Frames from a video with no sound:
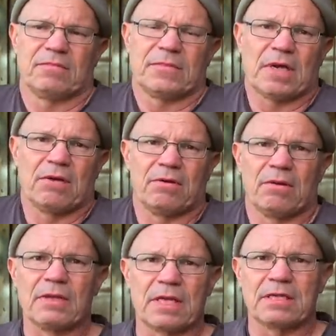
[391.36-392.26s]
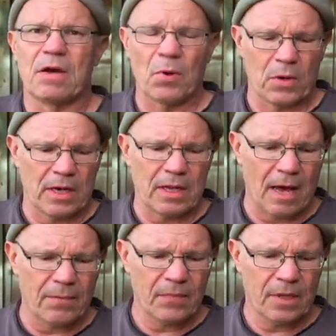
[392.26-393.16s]
So there's no point in
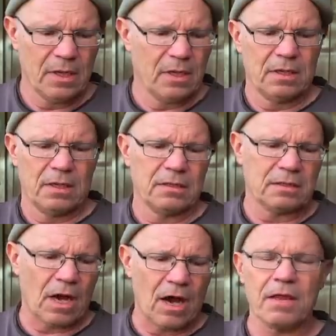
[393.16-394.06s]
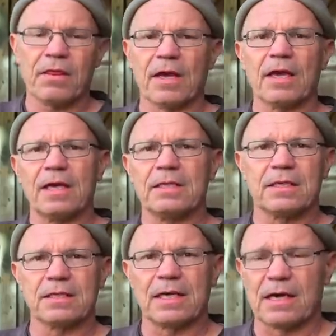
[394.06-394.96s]
that. So I think it's
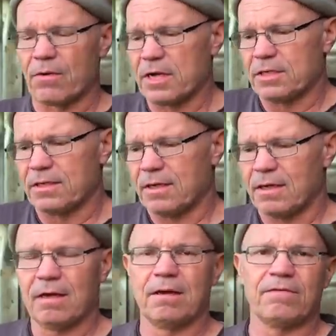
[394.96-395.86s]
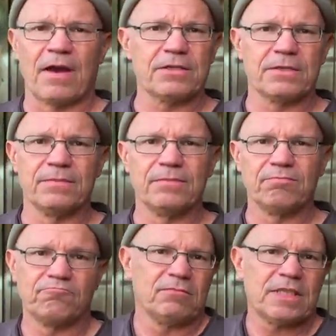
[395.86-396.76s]
just decoration and fashion.
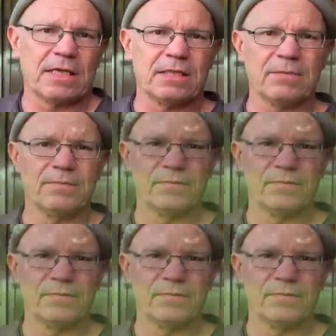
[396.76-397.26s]
Taste.